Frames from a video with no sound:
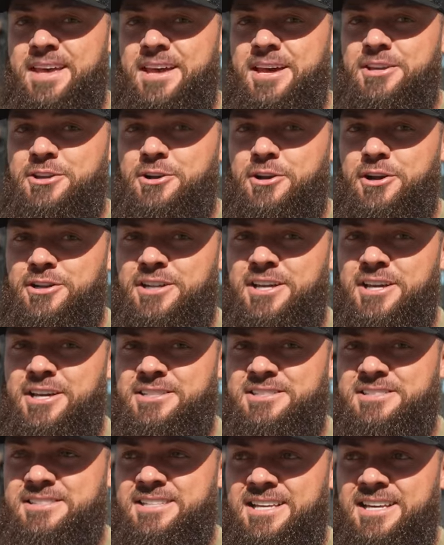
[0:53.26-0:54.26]
you're gonna
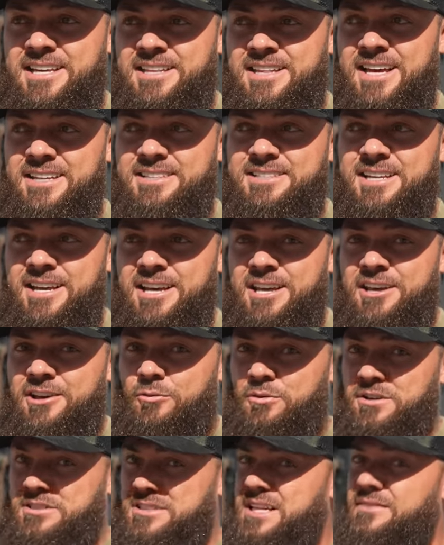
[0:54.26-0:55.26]
see that
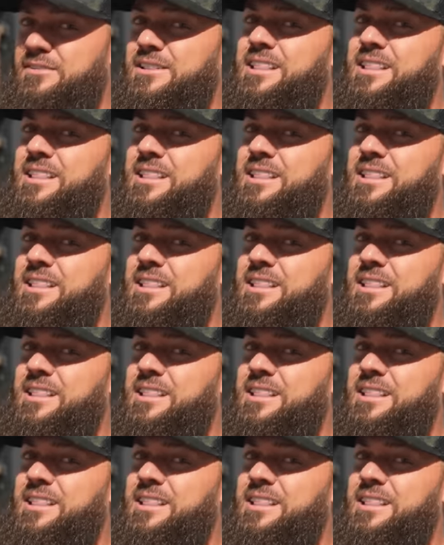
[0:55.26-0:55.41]
we still have a